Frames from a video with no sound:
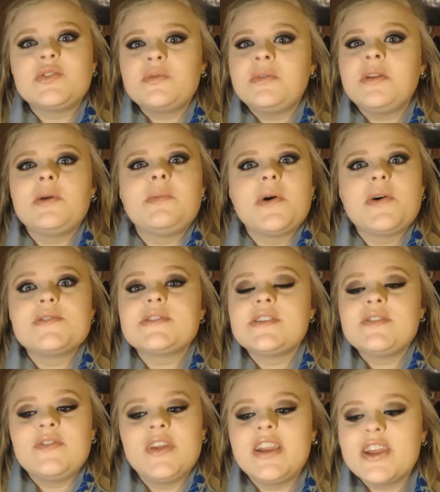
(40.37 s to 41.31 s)
for me to
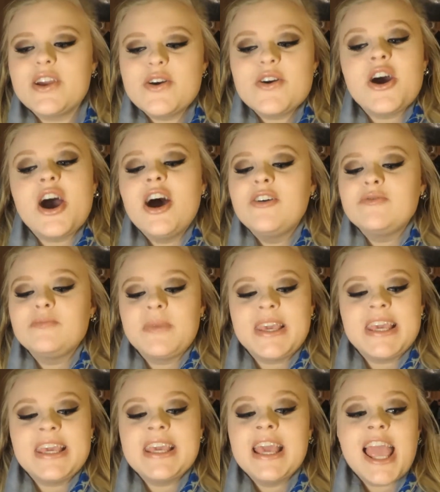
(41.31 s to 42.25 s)
post a video of
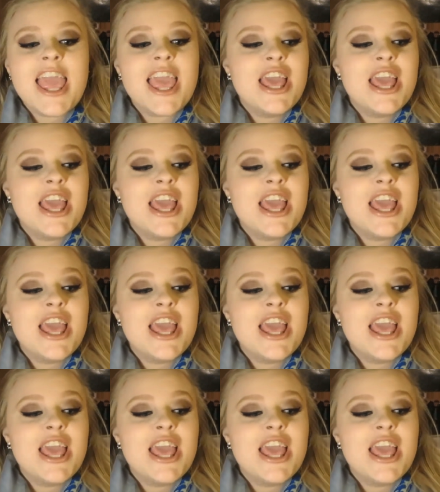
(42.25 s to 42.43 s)
me